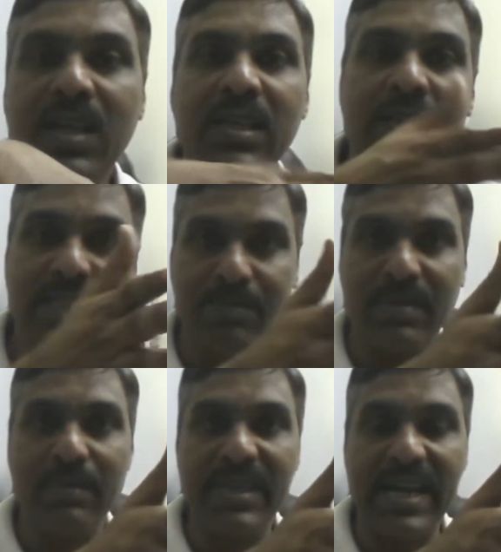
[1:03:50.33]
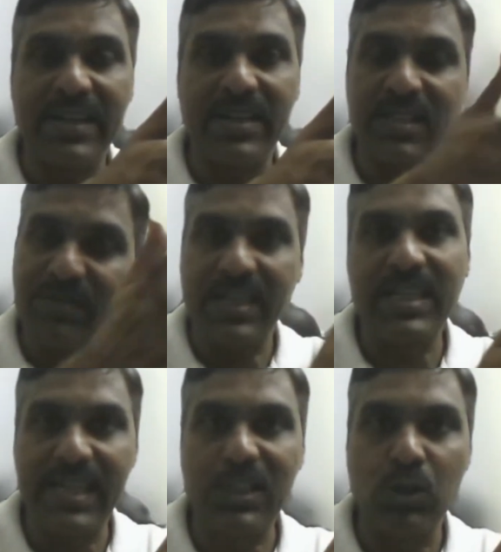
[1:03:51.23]
There's a memory address where it
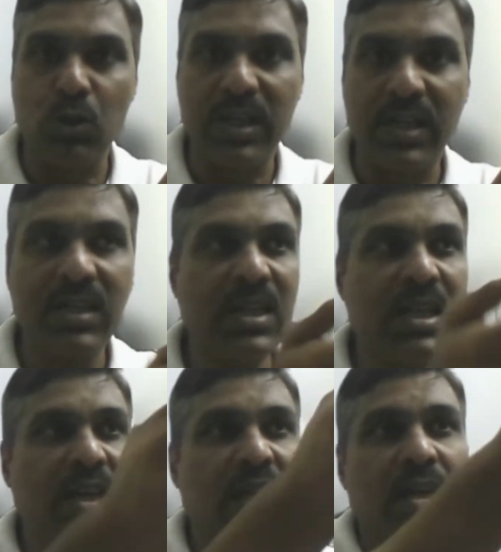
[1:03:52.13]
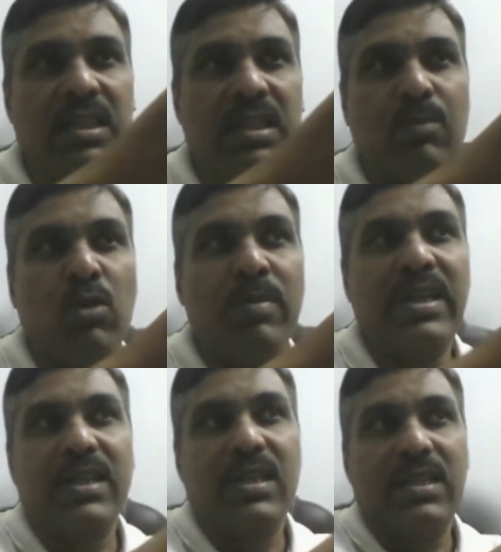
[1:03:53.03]
gets loaded. The
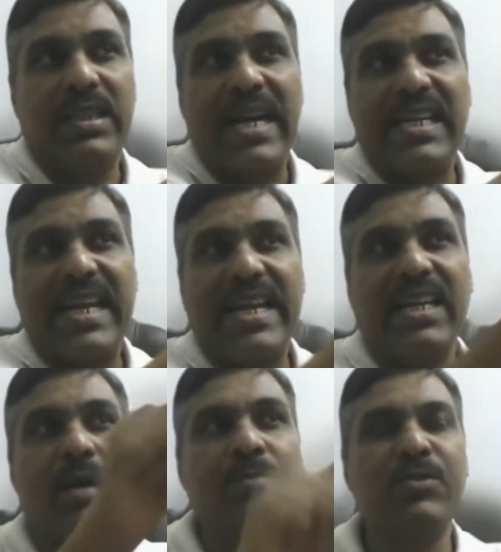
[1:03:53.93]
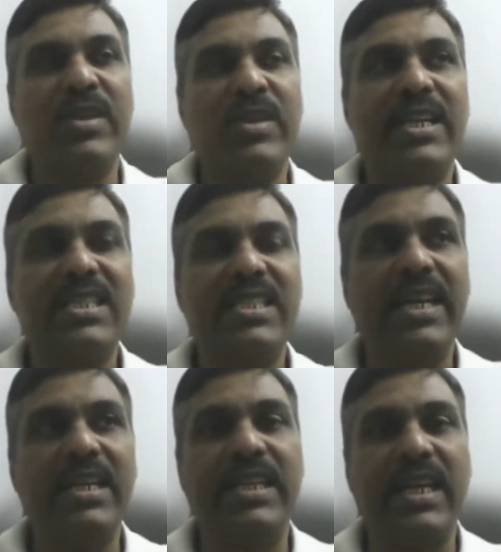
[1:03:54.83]
moment that line comes where it is
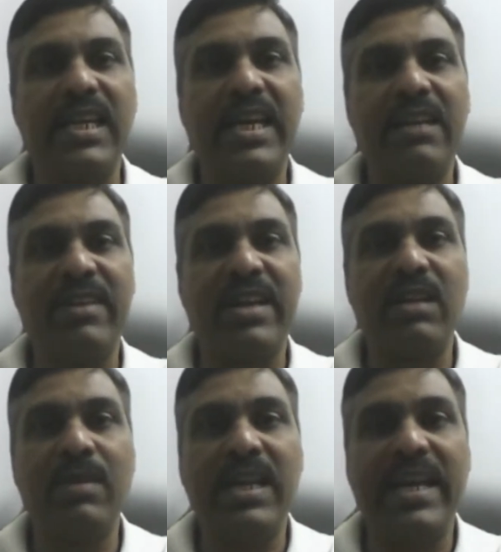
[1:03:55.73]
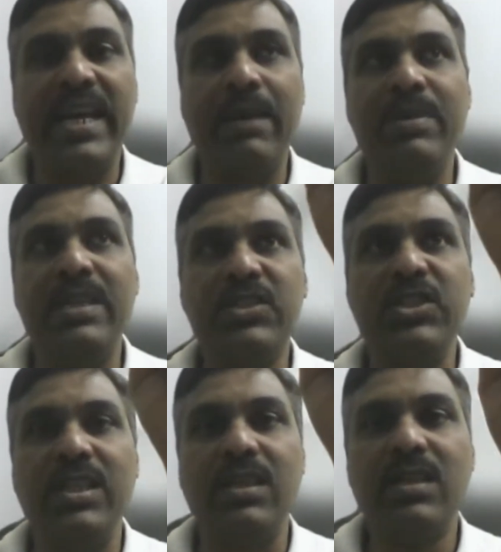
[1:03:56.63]
saying declare variable A, B,
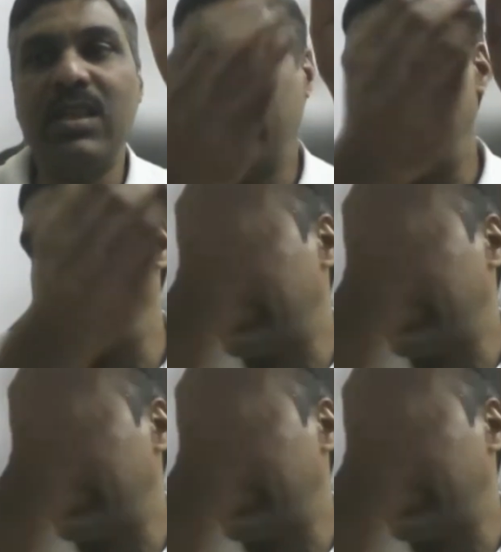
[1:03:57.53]
C in